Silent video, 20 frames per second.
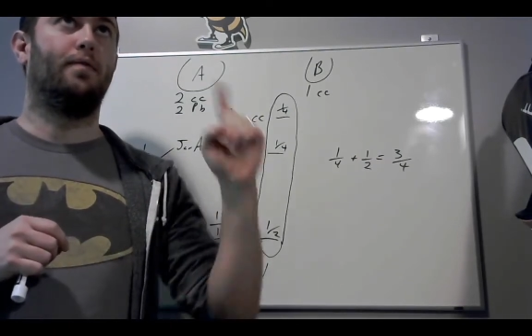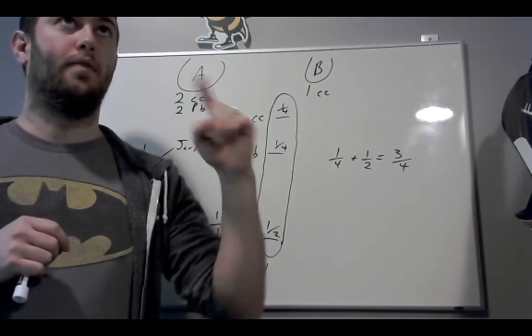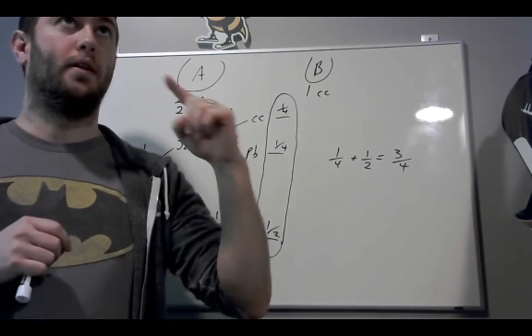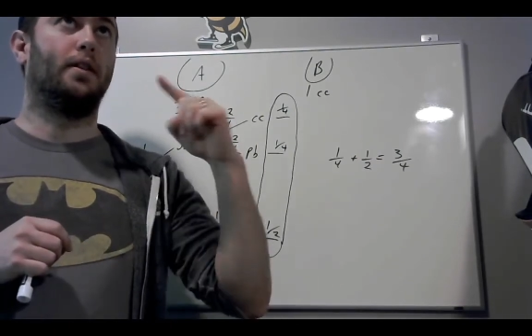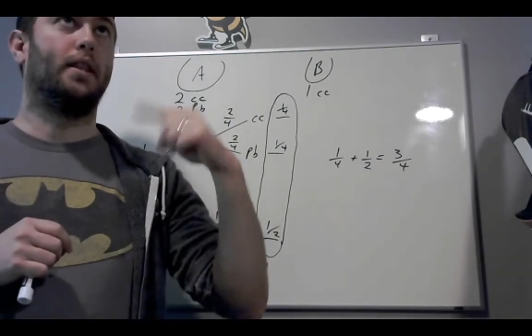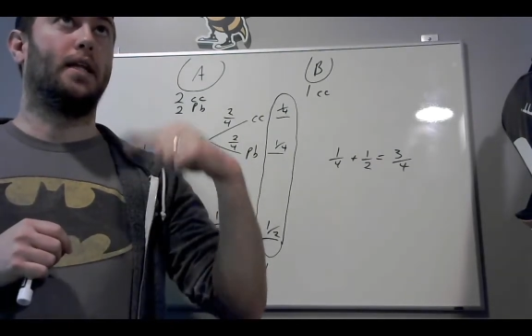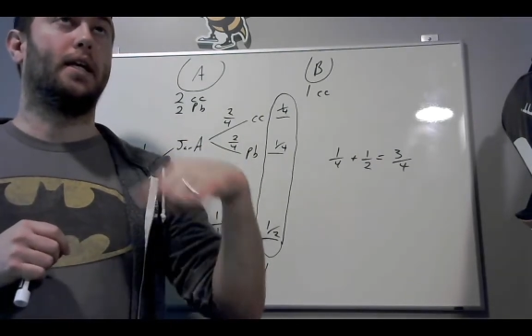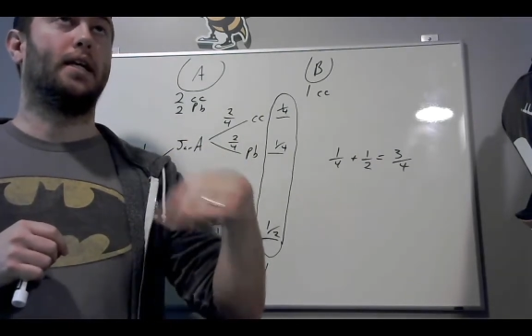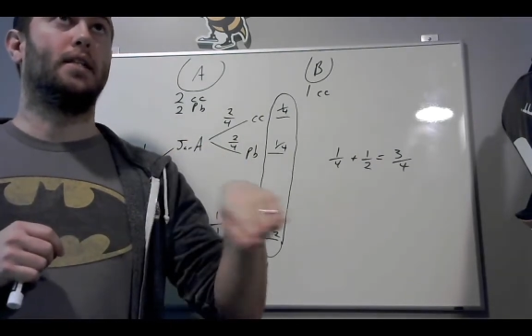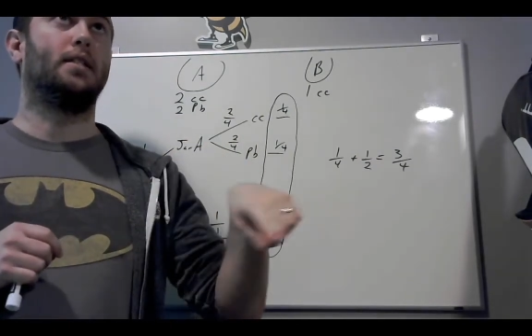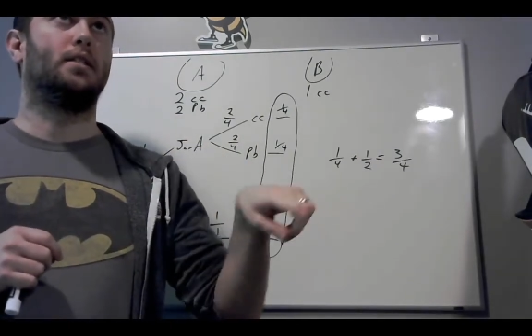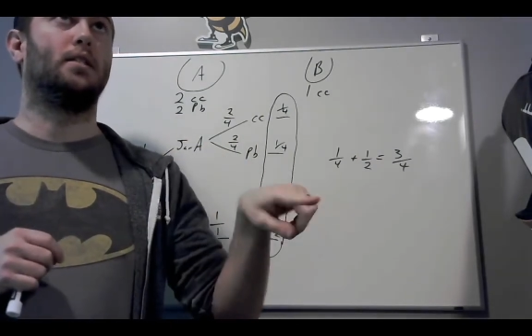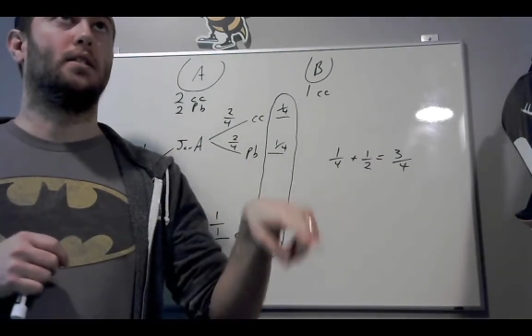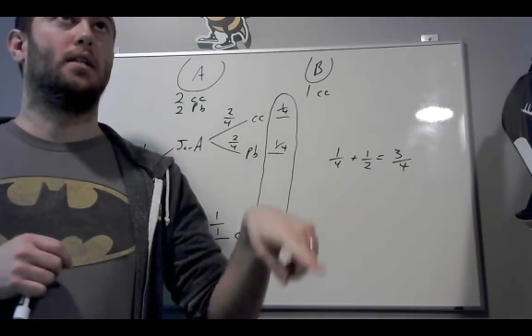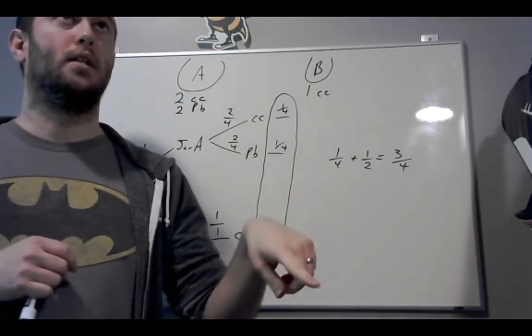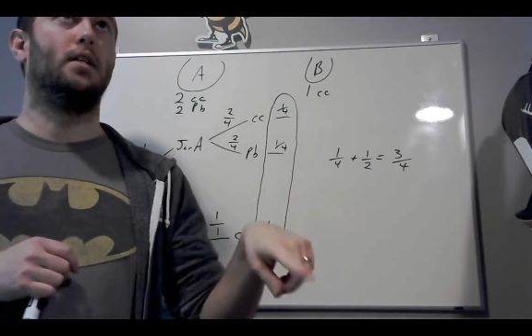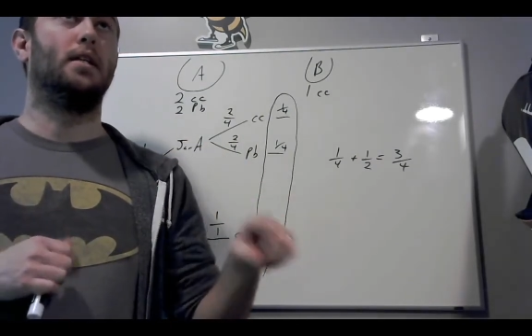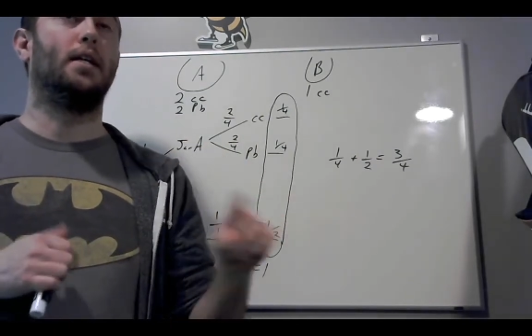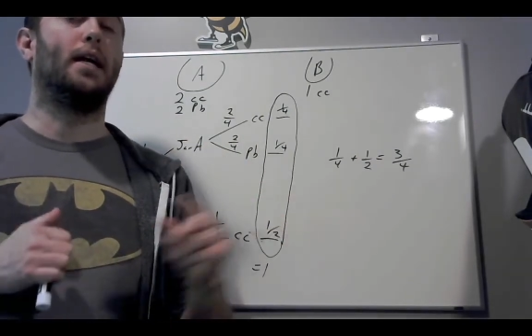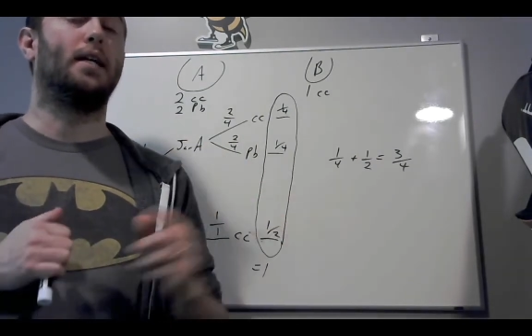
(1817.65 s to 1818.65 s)
I think it's
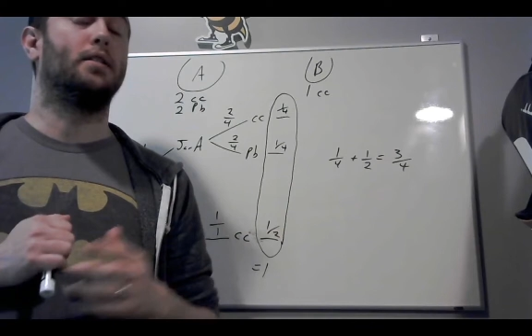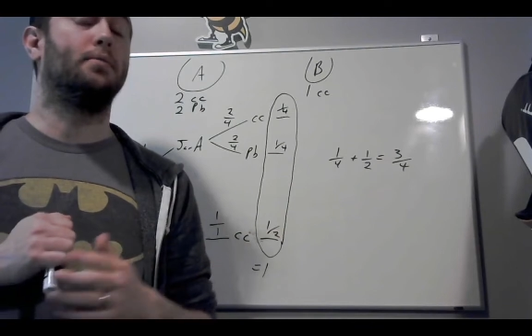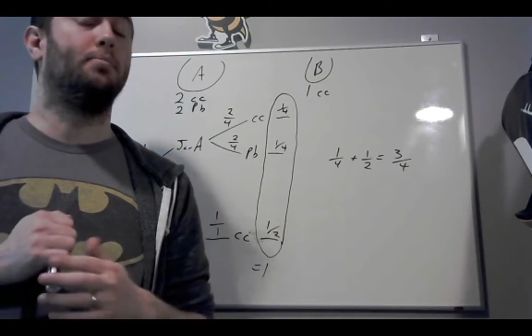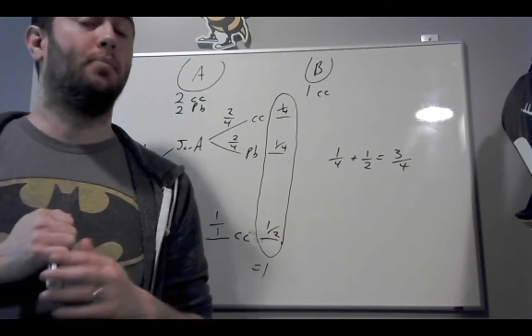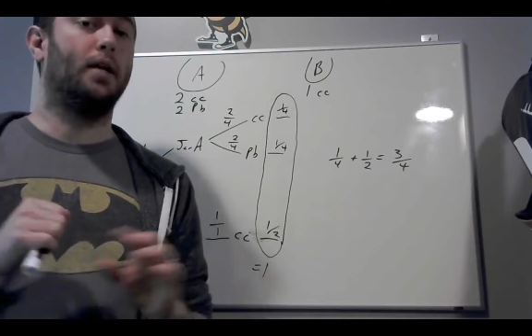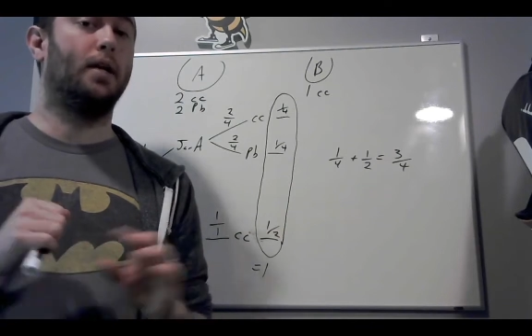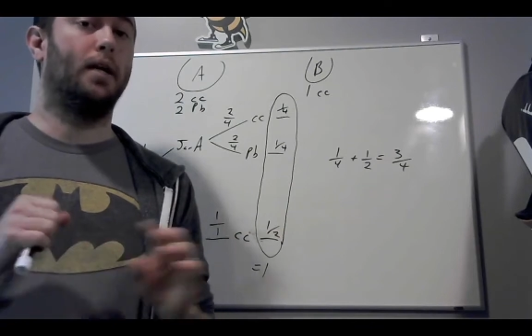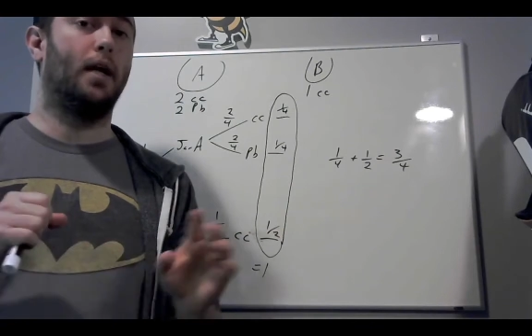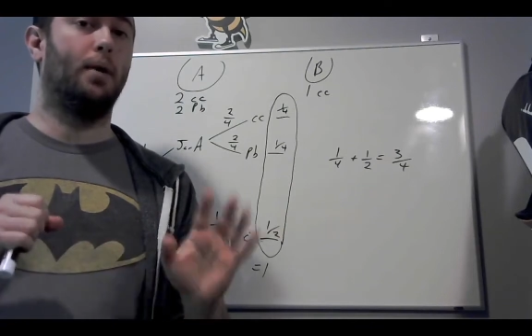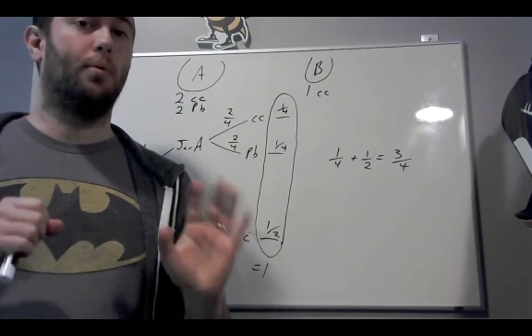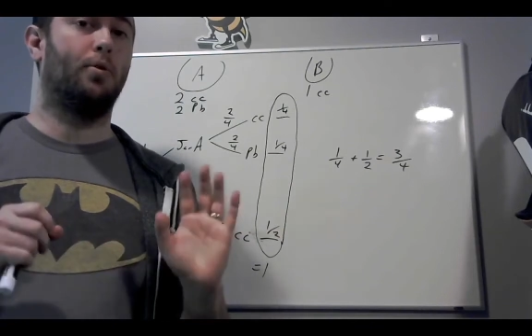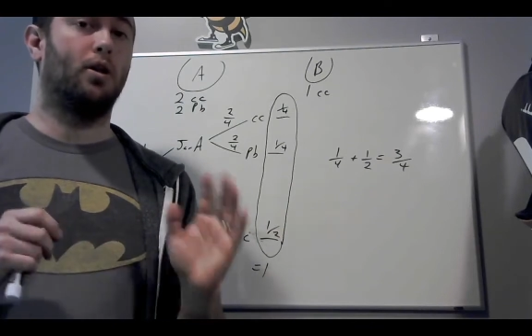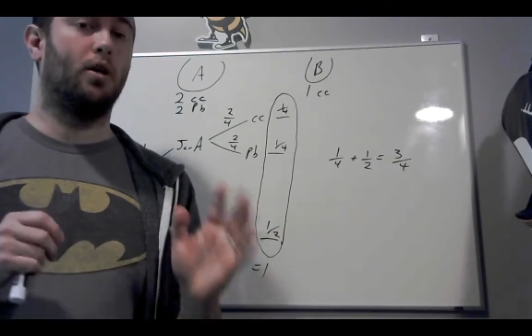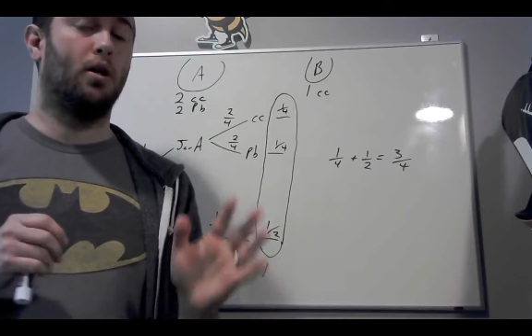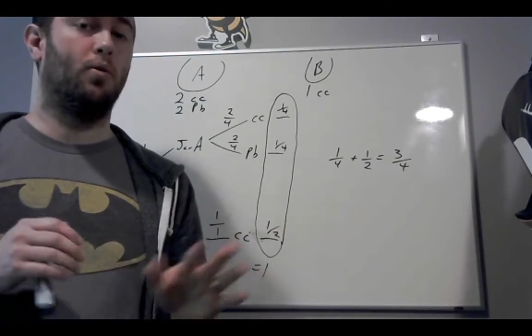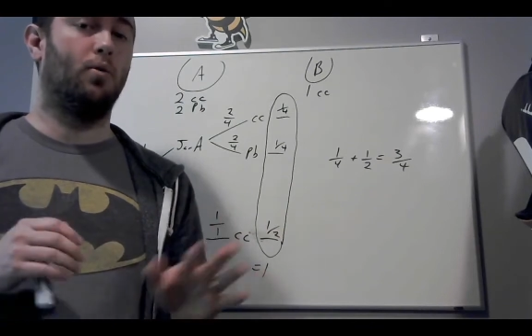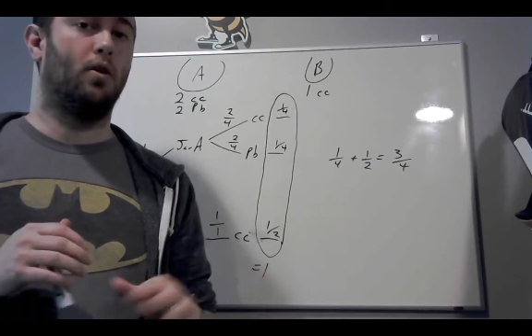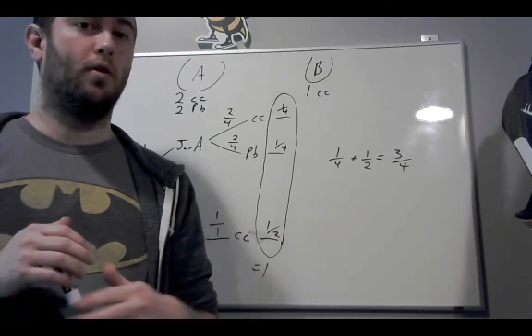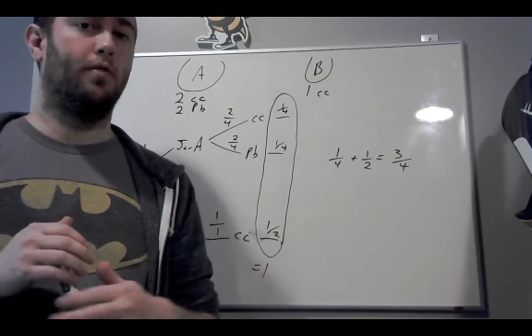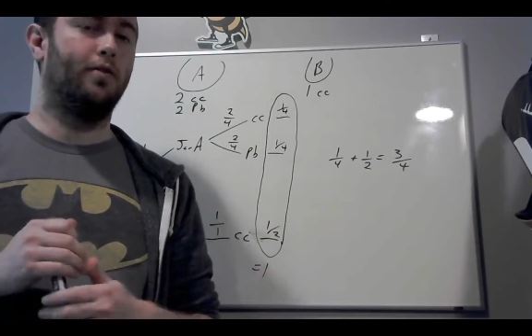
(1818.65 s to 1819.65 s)
next Monday we'll
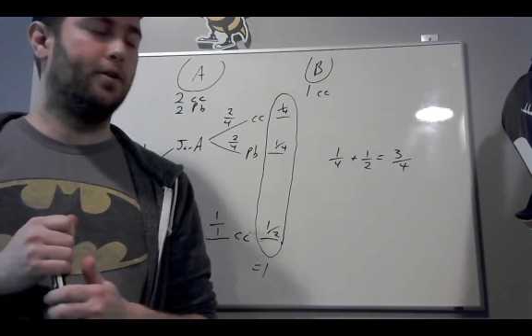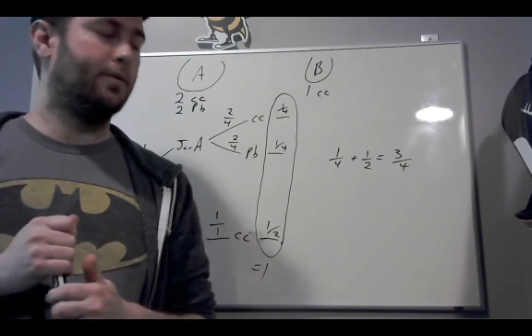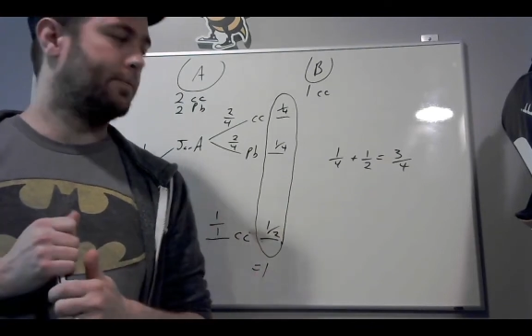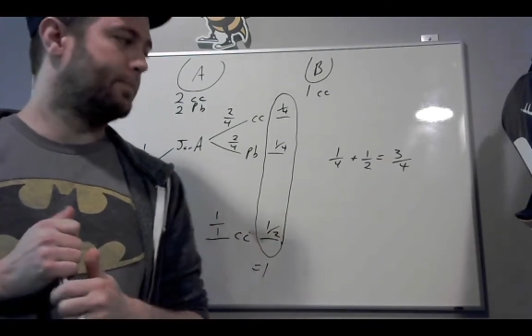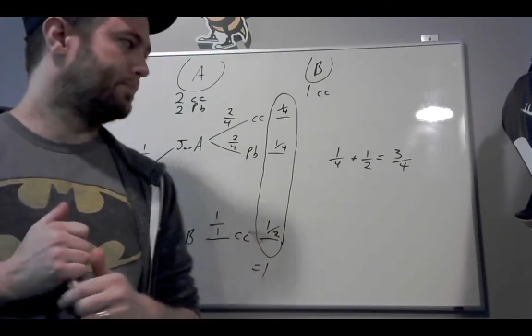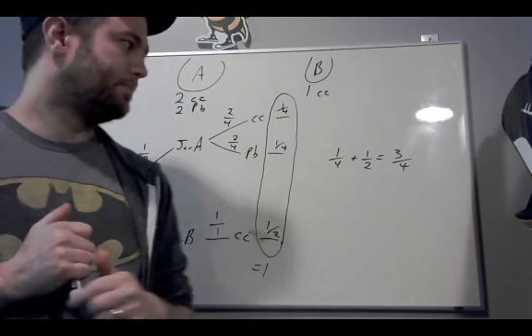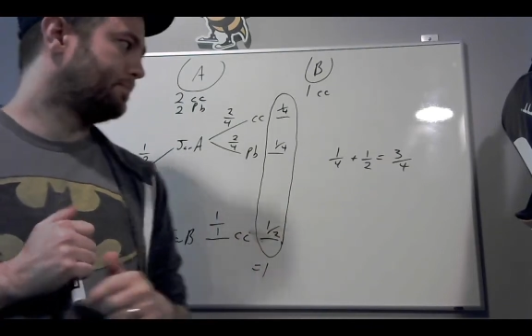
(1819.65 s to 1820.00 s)
go over.